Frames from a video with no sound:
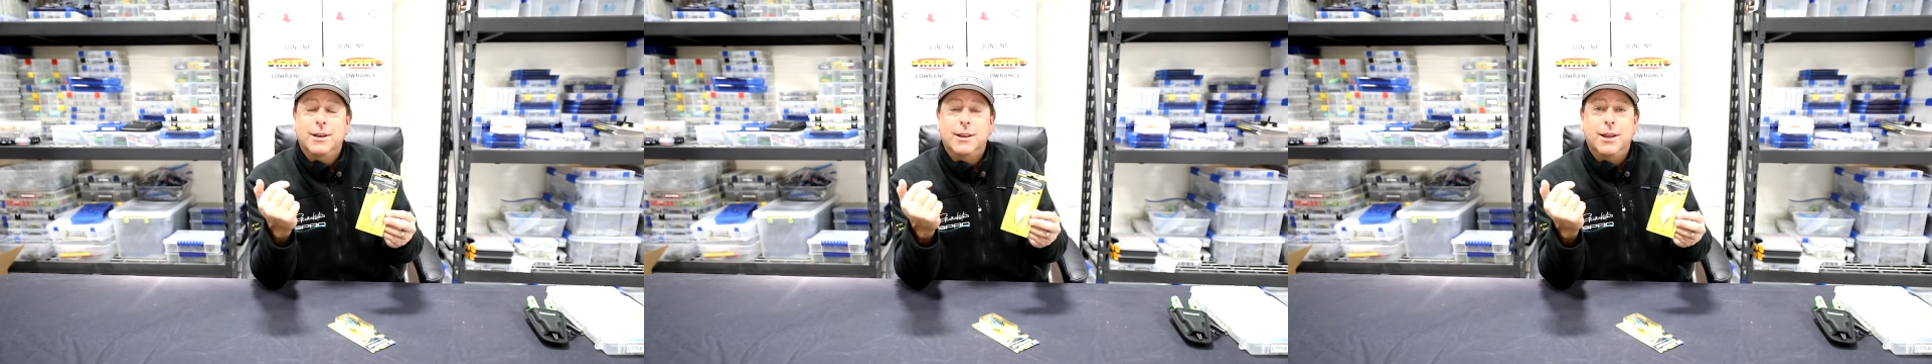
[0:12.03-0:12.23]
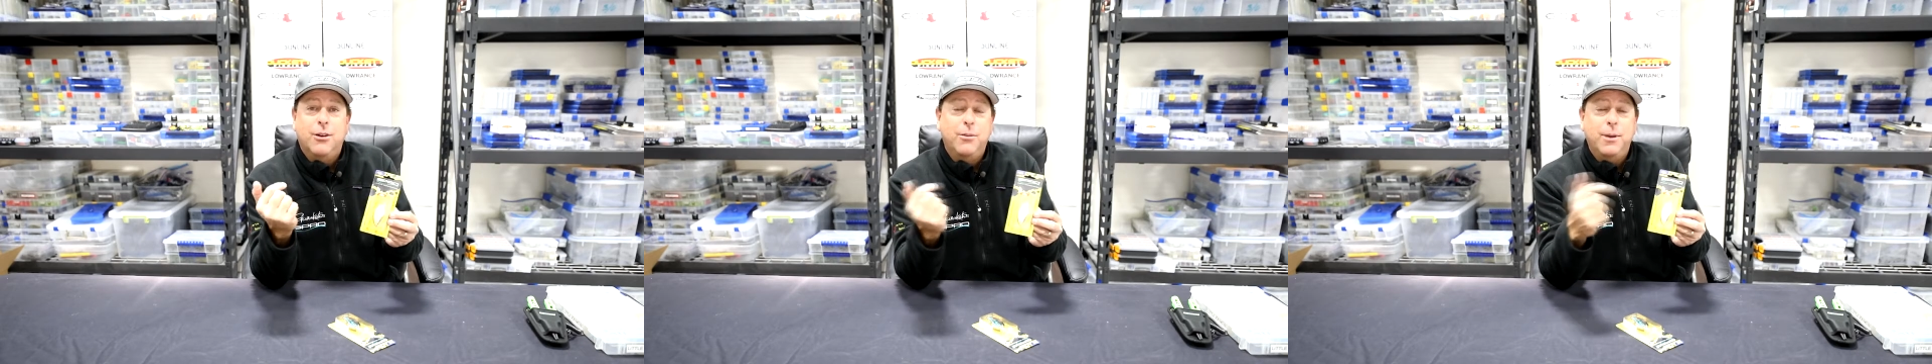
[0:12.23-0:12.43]

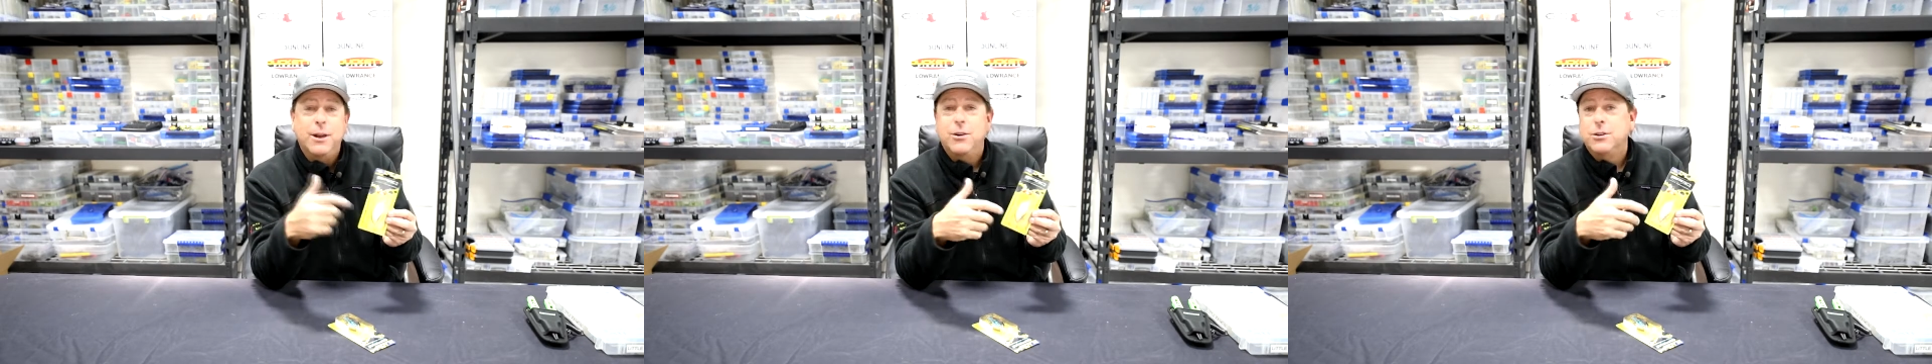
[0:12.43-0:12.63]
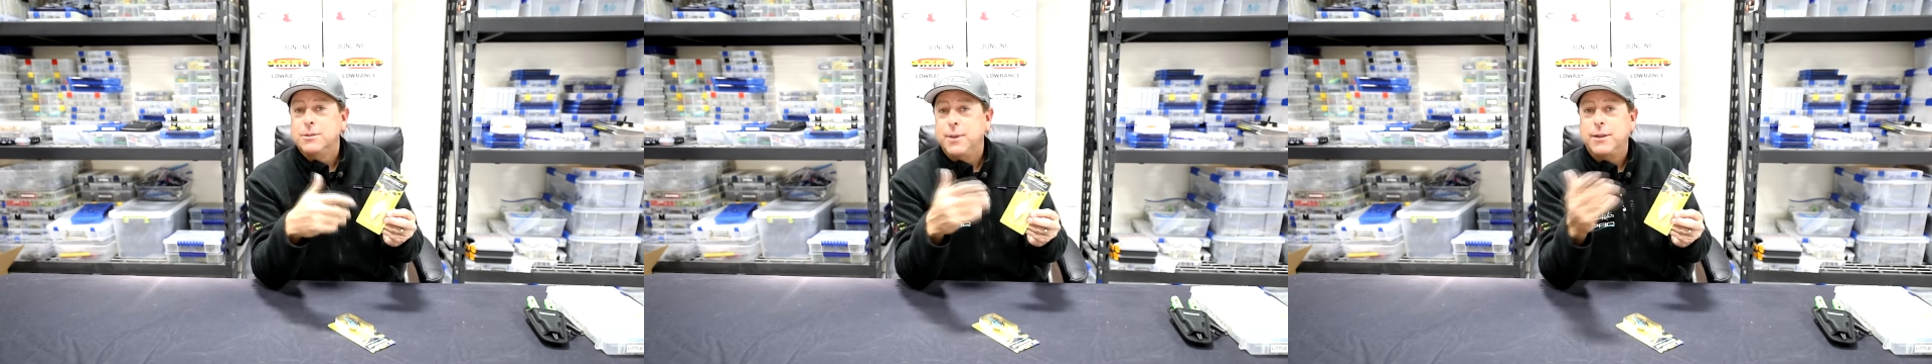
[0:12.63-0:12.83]
Now, everybody
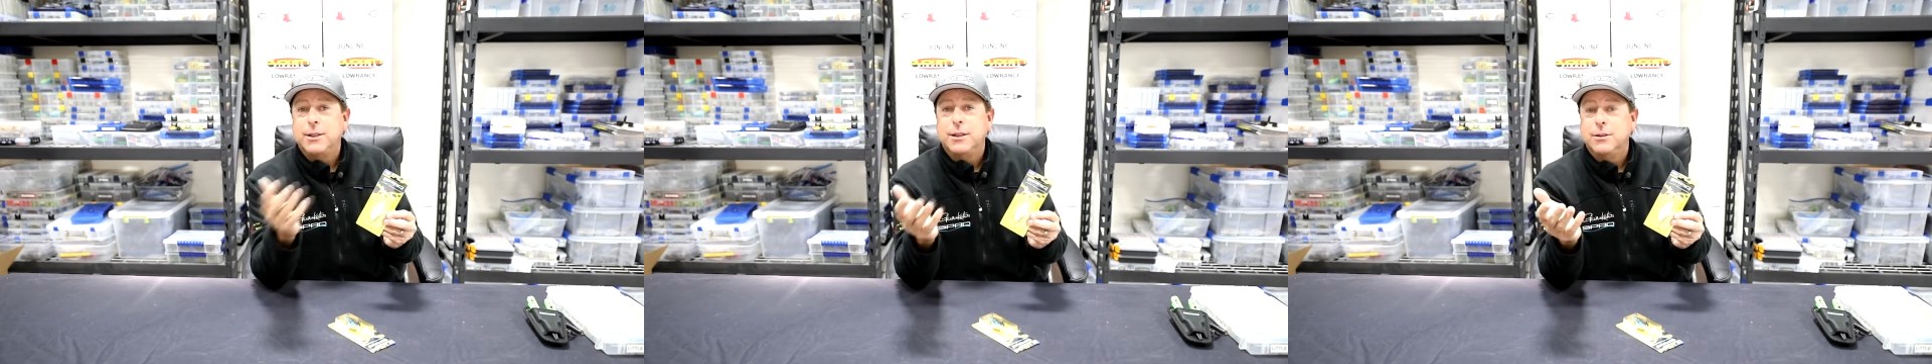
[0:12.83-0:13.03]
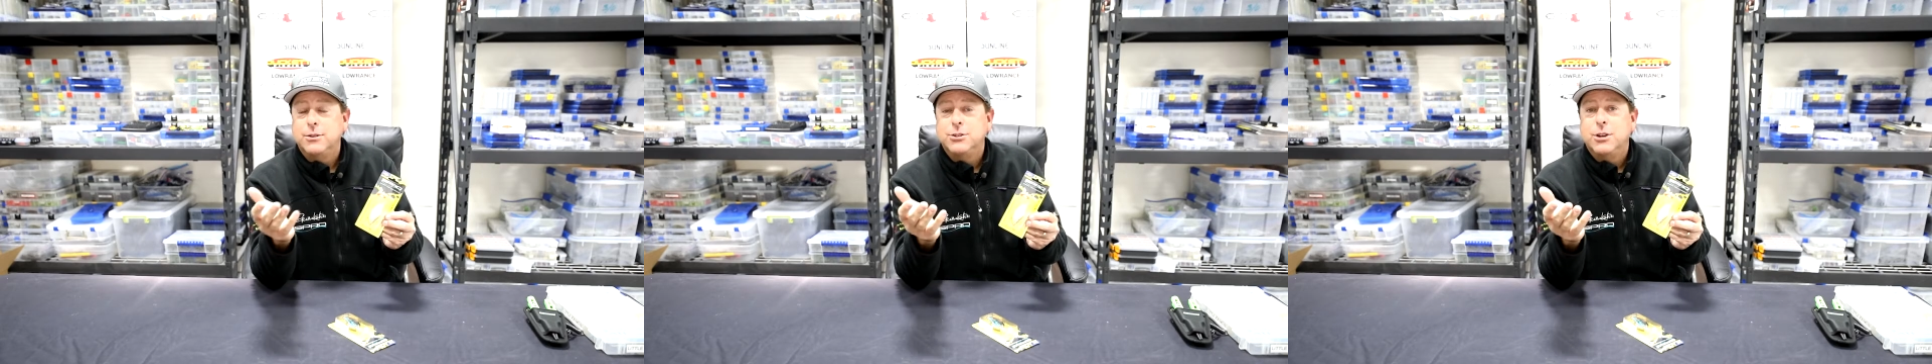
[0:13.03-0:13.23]
knows about the
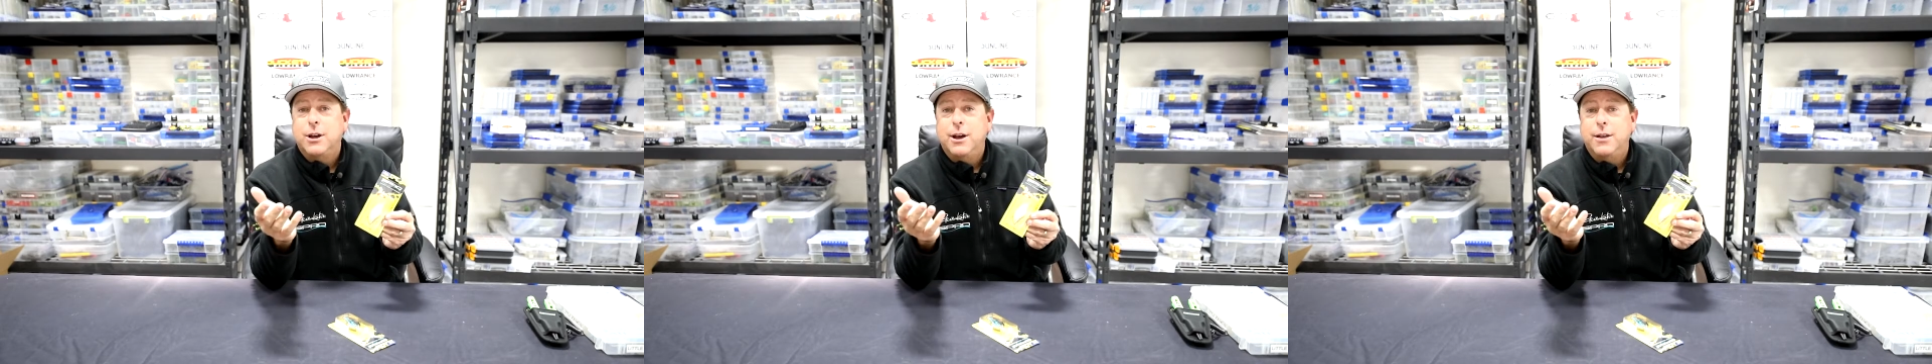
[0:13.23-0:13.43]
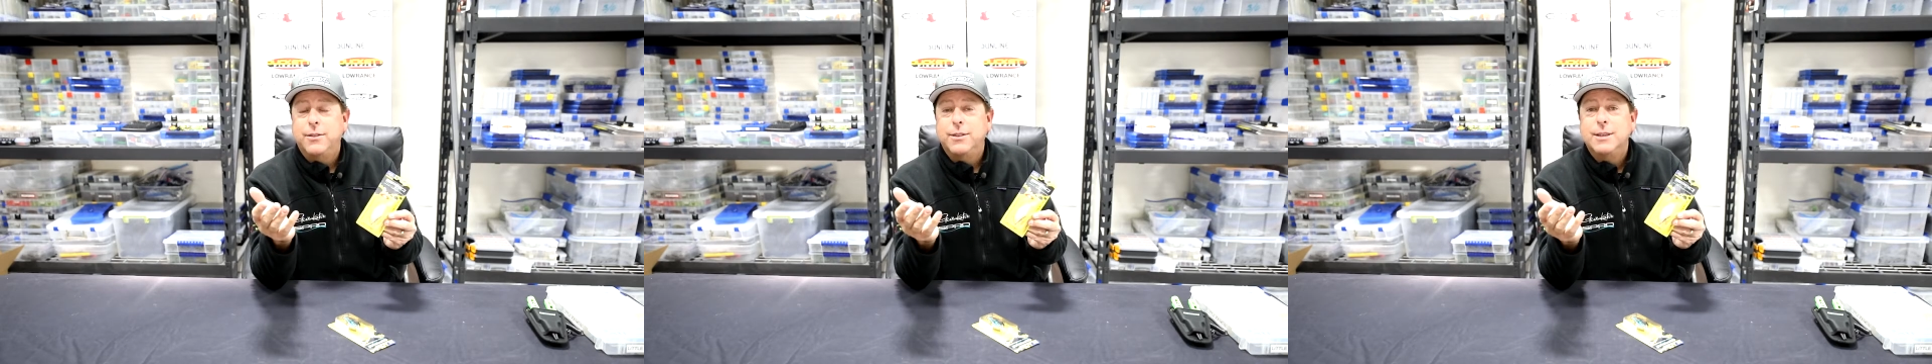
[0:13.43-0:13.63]
Little John.